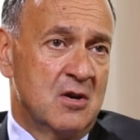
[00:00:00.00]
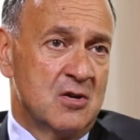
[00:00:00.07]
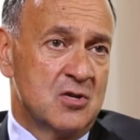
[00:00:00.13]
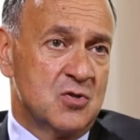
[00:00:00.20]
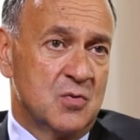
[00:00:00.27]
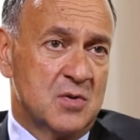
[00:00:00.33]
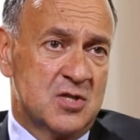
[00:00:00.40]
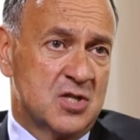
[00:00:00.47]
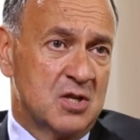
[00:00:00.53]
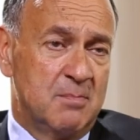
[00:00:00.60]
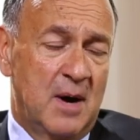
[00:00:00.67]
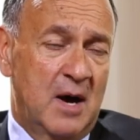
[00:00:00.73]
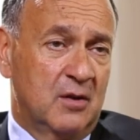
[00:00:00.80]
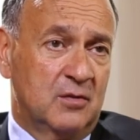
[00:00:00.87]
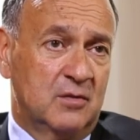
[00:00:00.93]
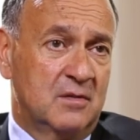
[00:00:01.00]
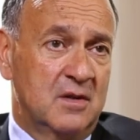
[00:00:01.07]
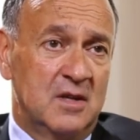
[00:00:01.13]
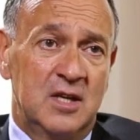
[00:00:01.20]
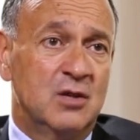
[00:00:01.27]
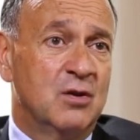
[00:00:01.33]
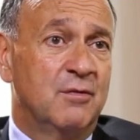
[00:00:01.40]
So it's about
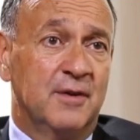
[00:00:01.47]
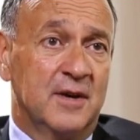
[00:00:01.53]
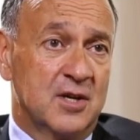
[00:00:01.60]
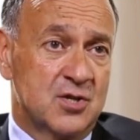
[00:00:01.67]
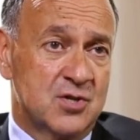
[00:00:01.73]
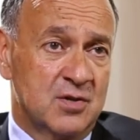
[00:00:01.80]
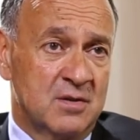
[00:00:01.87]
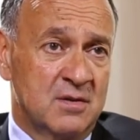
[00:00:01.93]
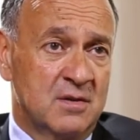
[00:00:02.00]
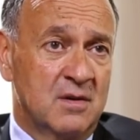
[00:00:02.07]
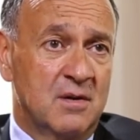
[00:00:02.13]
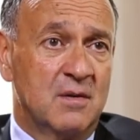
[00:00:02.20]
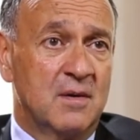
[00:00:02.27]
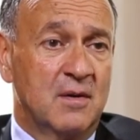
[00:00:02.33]
innovation,